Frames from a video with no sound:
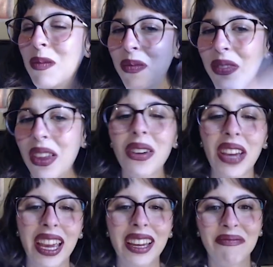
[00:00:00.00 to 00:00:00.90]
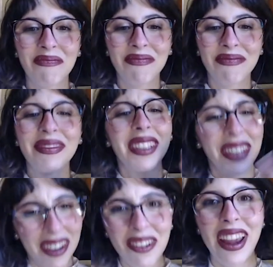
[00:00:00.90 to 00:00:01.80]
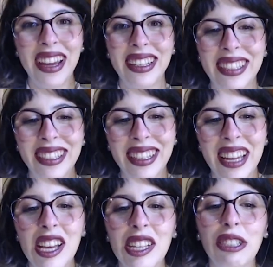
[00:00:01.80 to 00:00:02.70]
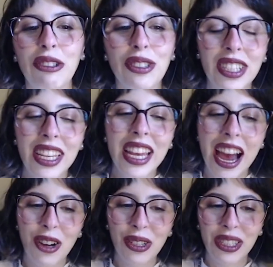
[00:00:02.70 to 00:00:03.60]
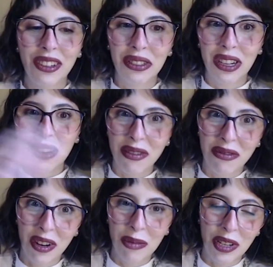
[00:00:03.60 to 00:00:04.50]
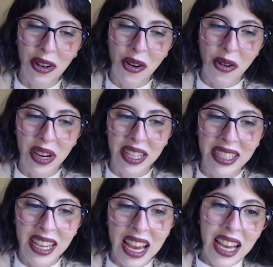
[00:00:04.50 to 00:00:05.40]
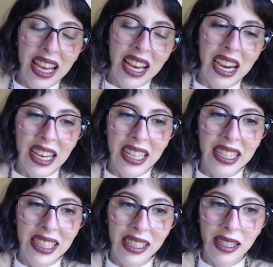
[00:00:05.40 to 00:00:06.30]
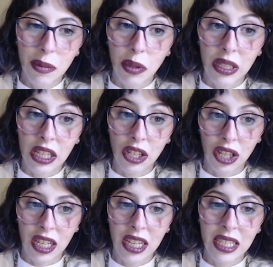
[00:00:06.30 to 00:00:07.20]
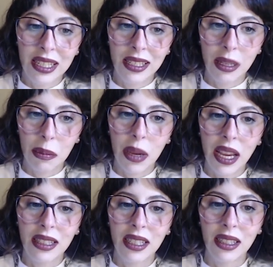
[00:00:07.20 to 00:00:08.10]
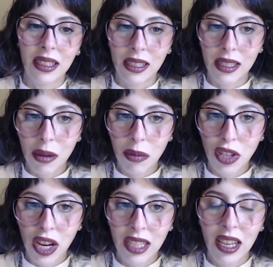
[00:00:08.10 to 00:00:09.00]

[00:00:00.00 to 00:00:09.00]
Okay, great. So you see how the auxiliary verbs are always in this position, anticipating the subject,